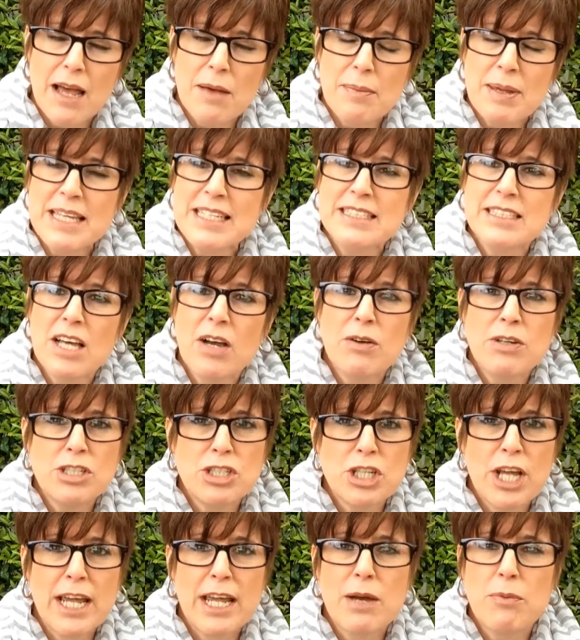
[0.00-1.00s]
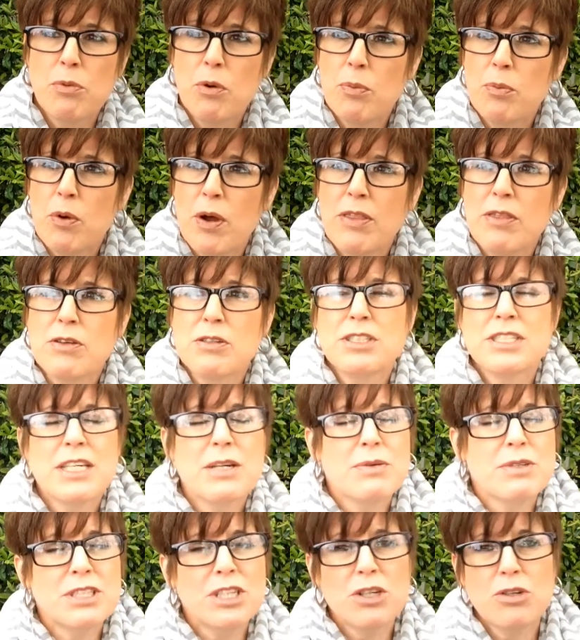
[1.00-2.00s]
Esau and Jacob were brothers. There
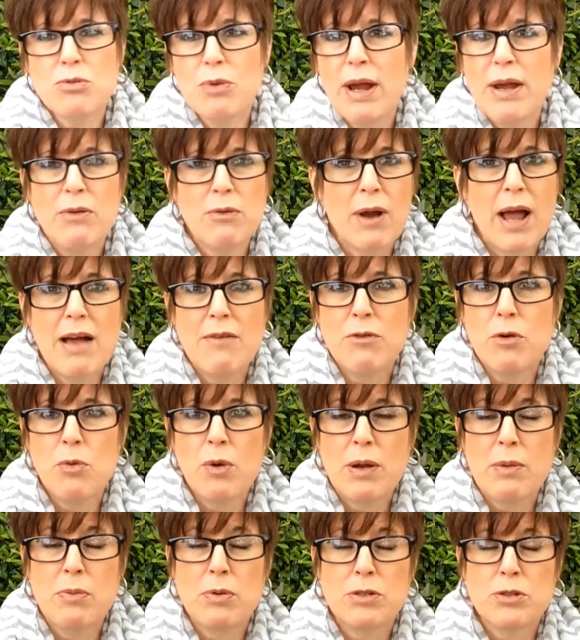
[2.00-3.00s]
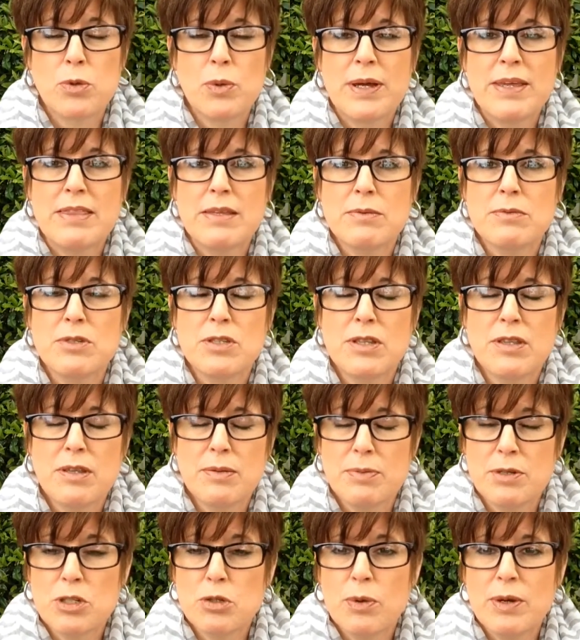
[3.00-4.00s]
was a great rivalry between
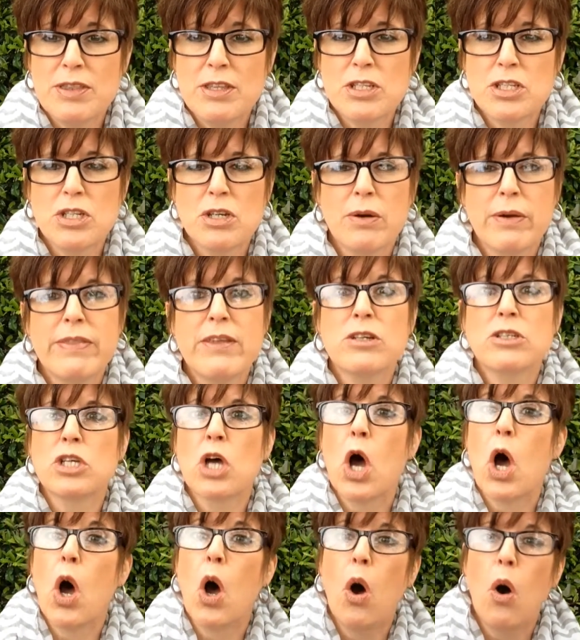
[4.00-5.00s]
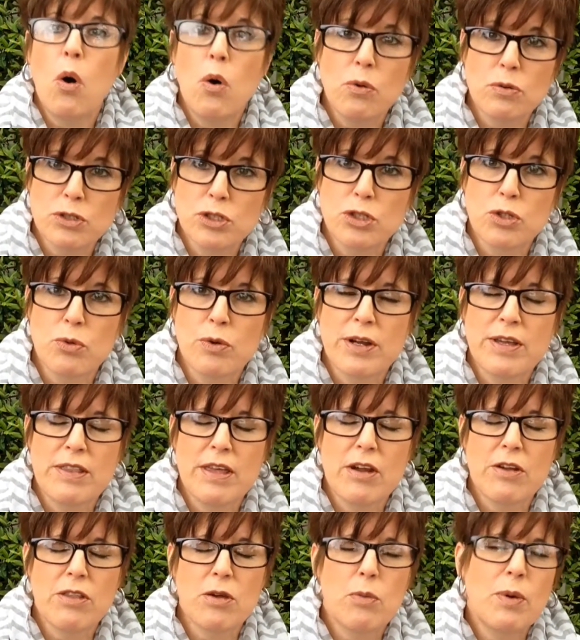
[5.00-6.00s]
the two, and there's a whole story
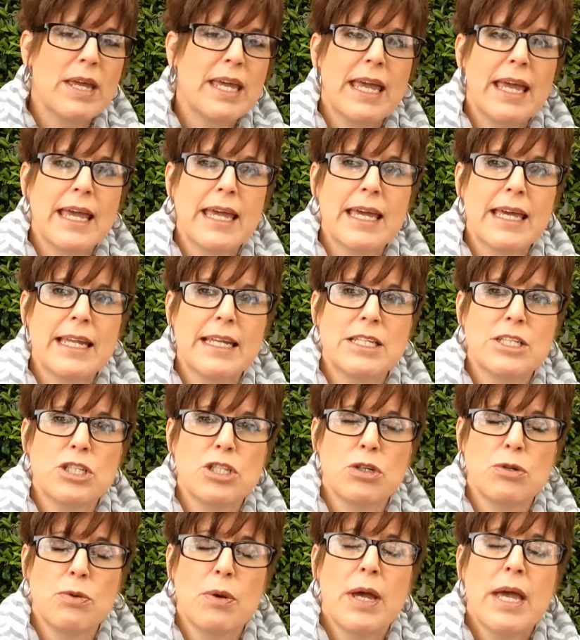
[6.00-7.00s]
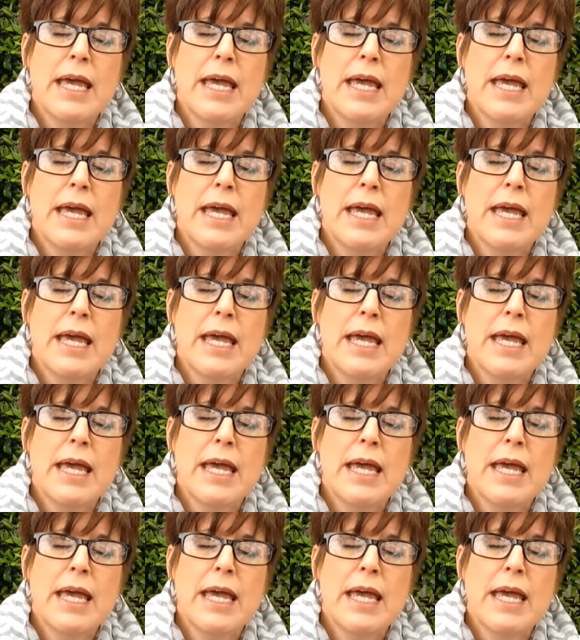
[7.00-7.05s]
there that we can't get into